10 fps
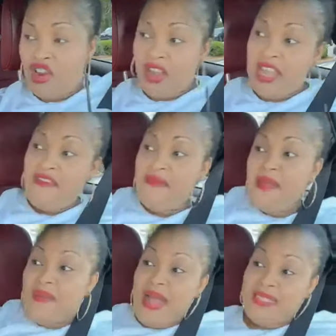You're not giving
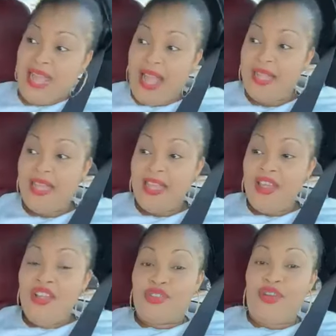me pasta.
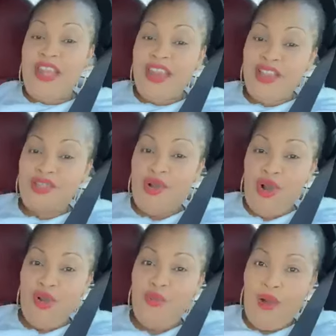Today, this
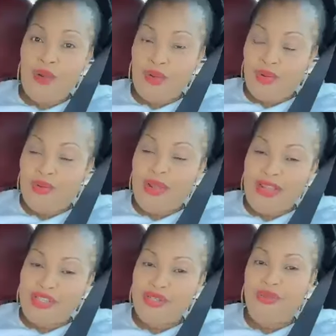whole world gonna
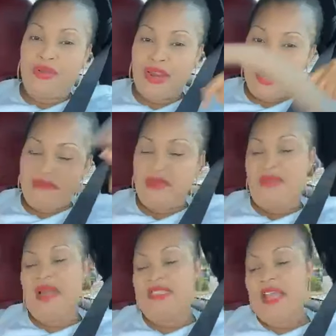look at you greeting me
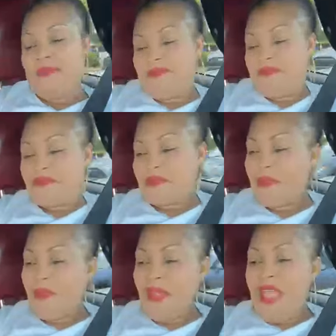pasta.
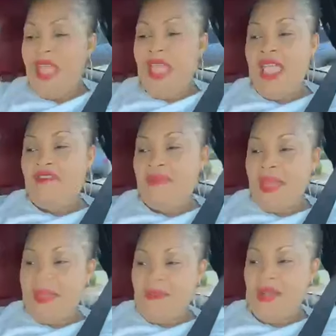And if
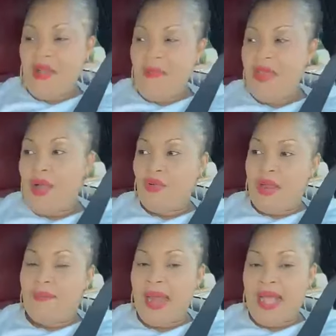my baby come here
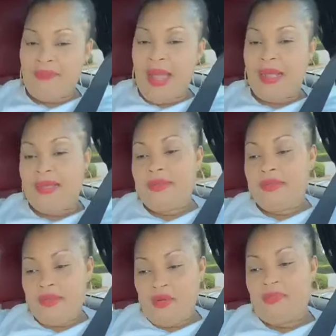with a black mark,
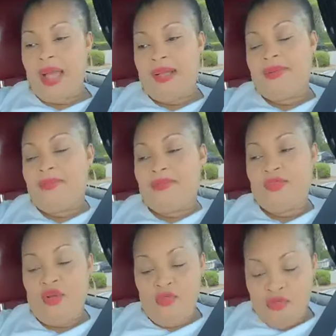no, pack,
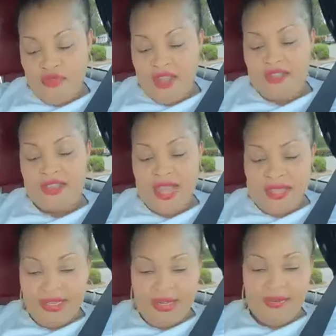don't move yet.
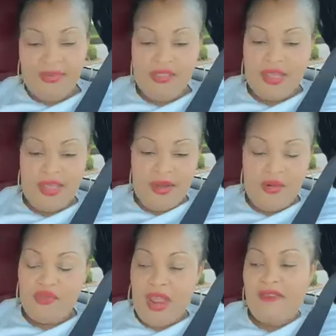Start eating. You
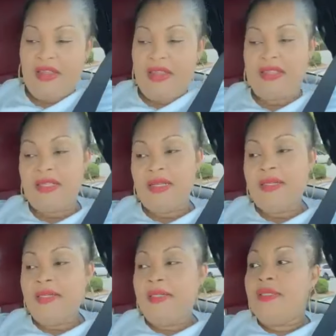cannot drive and eat.
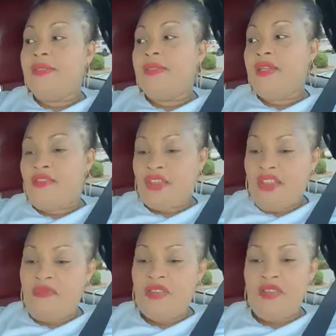If you
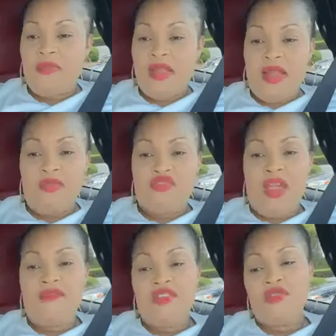give me some, then I'll
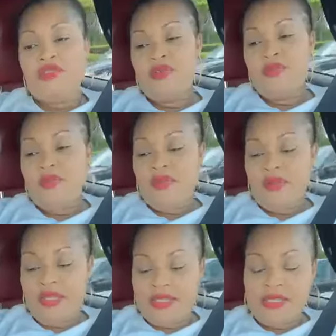drive you to
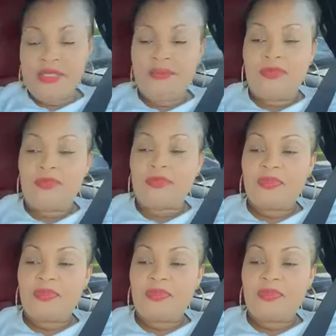eat.